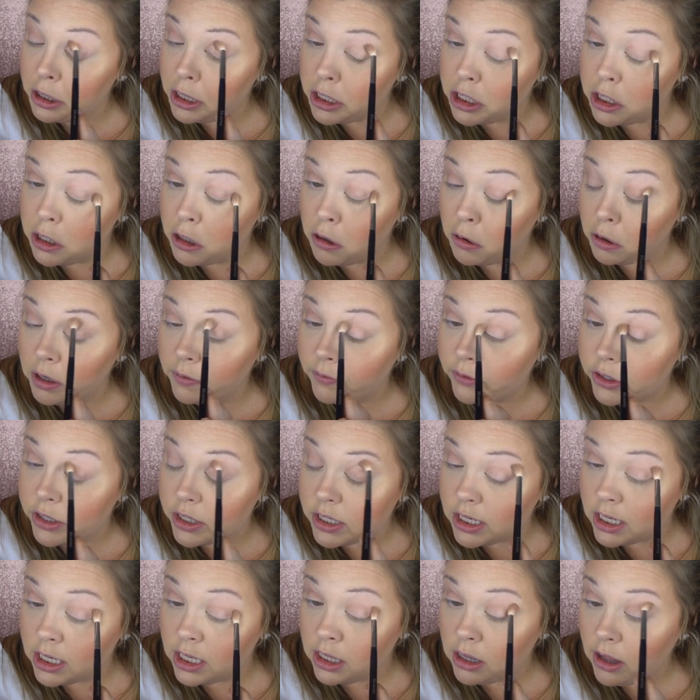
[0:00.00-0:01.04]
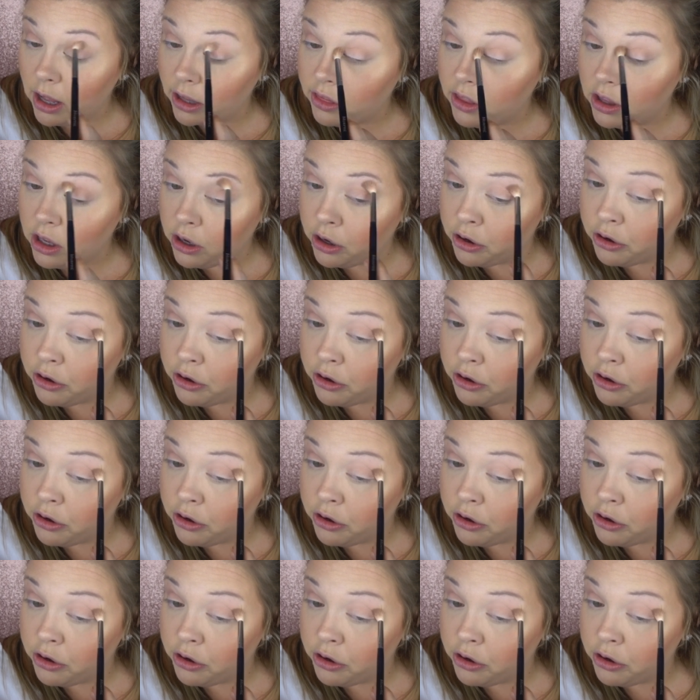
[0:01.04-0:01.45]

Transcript: and you don't ever see like the